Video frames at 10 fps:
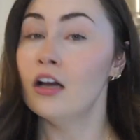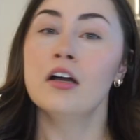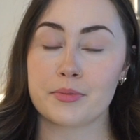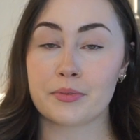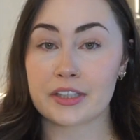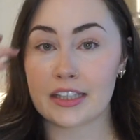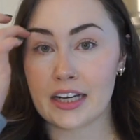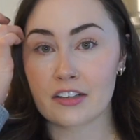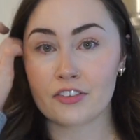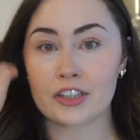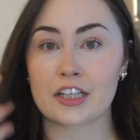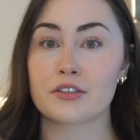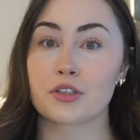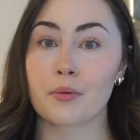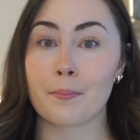Be really careful that you
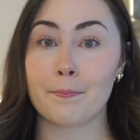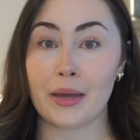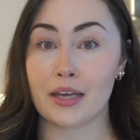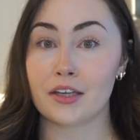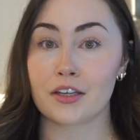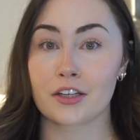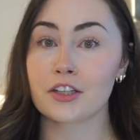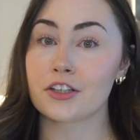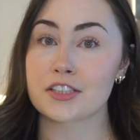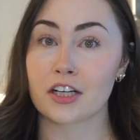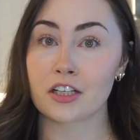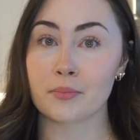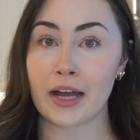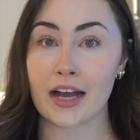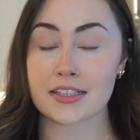don't bake your starter
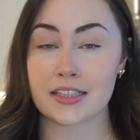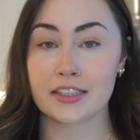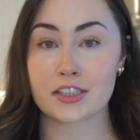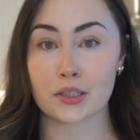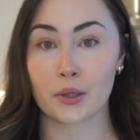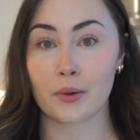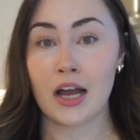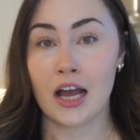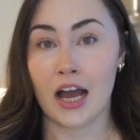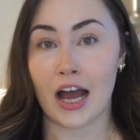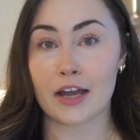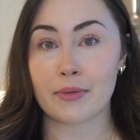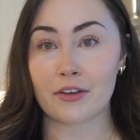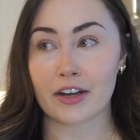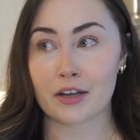by accident. So I
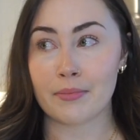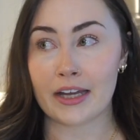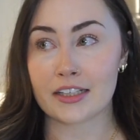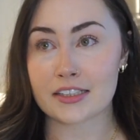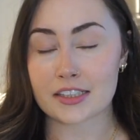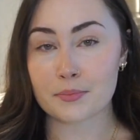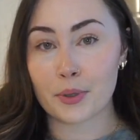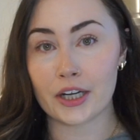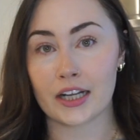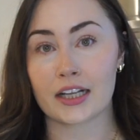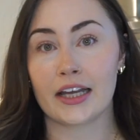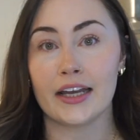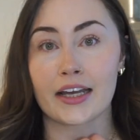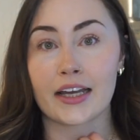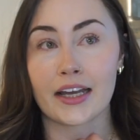might recommend putting
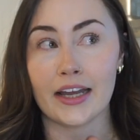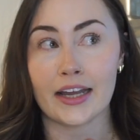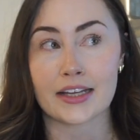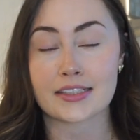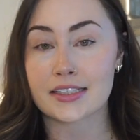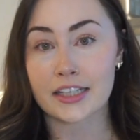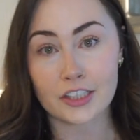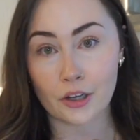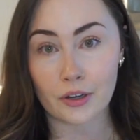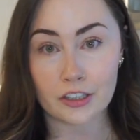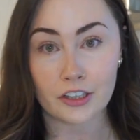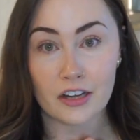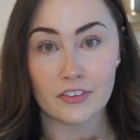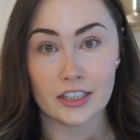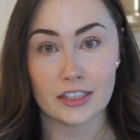like a sticky note on your
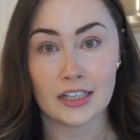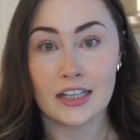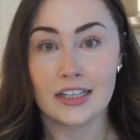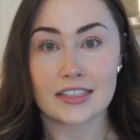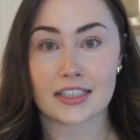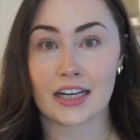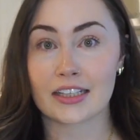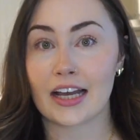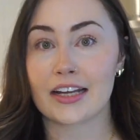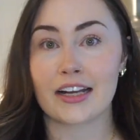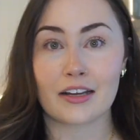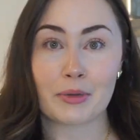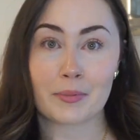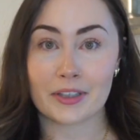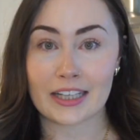oven to kind of let
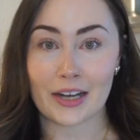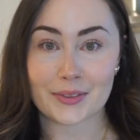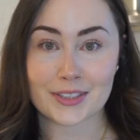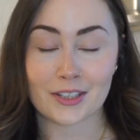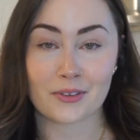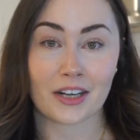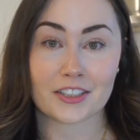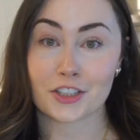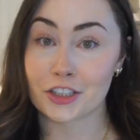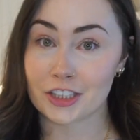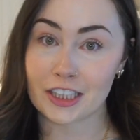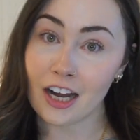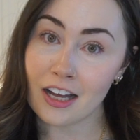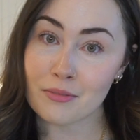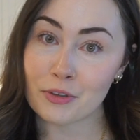people in the house know not to turn it
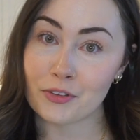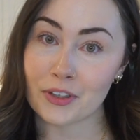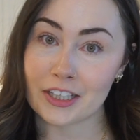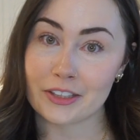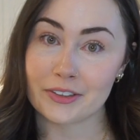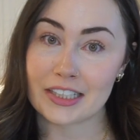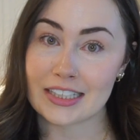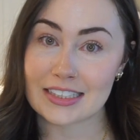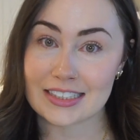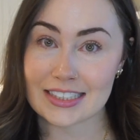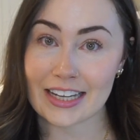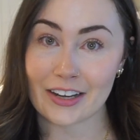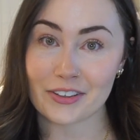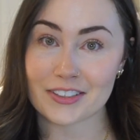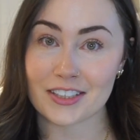on before you take
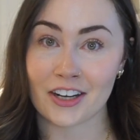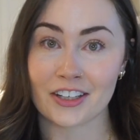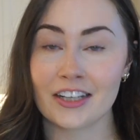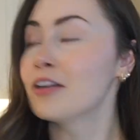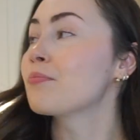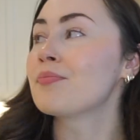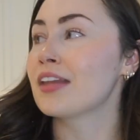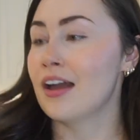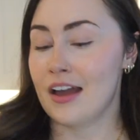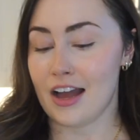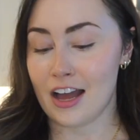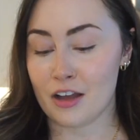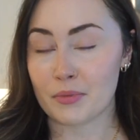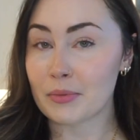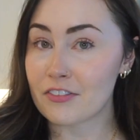out your starter.
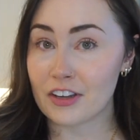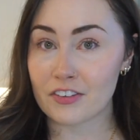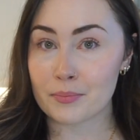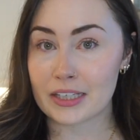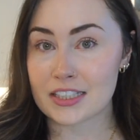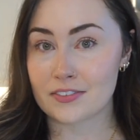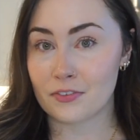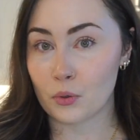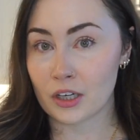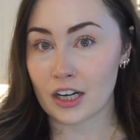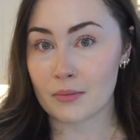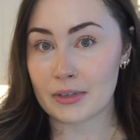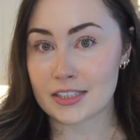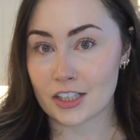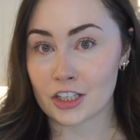But my favorite place for
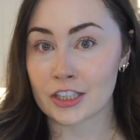my starter